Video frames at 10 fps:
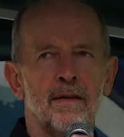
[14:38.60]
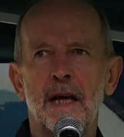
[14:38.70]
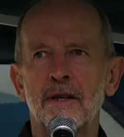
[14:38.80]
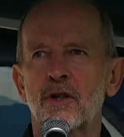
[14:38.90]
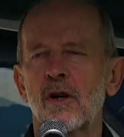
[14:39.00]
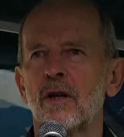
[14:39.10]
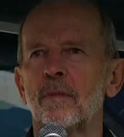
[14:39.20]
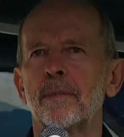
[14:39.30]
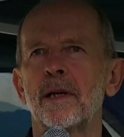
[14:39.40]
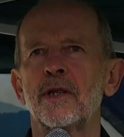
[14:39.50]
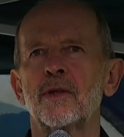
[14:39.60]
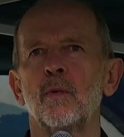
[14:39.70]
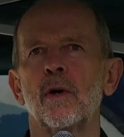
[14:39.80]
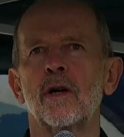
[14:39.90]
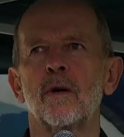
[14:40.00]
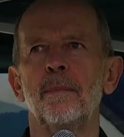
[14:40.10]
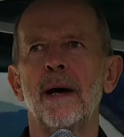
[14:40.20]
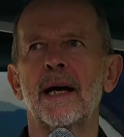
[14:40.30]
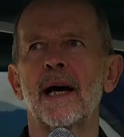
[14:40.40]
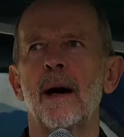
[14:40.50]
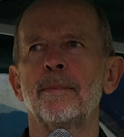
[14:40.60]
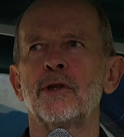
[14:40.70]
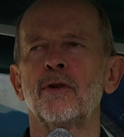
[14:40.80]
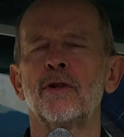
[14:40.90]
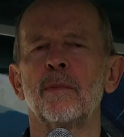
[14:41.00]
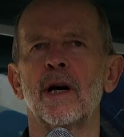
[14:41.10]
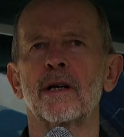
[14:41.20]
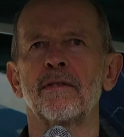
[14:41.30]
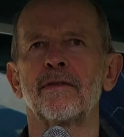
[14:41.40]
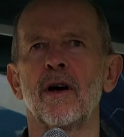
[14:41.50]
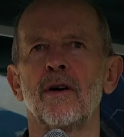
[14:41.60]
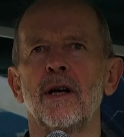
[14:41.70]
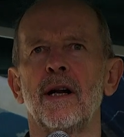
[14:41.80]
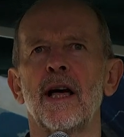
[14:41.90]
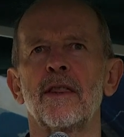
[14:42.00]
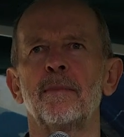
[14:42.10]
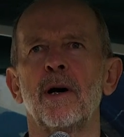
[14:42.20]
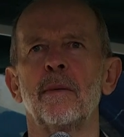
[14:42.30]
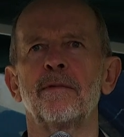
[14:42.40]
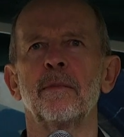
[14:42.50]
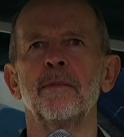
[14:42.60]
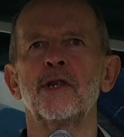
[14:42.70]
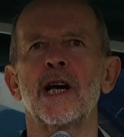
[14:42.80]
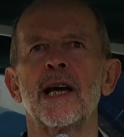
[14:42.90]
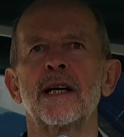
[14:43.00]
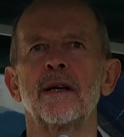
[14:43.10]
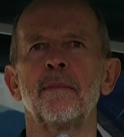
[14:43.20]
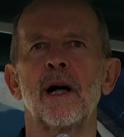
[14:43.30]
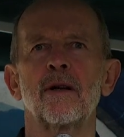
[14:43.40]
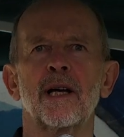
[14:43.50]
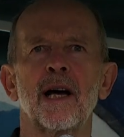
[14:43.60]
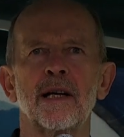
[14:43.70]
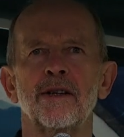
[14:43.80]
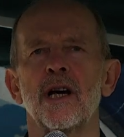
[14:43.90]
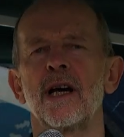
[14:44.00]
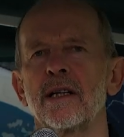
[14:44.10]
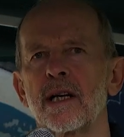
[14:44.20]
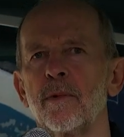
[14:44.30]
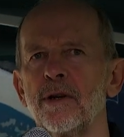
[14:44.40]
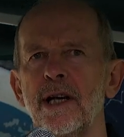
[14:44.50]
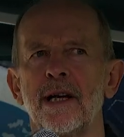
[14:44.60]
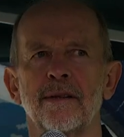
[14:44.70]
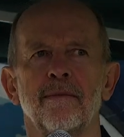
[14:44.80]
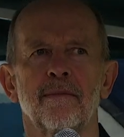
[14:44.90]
Thanks, Colin. Please welcome back up to the microphone another poem from Jan Mulcahy. Jan, come on down.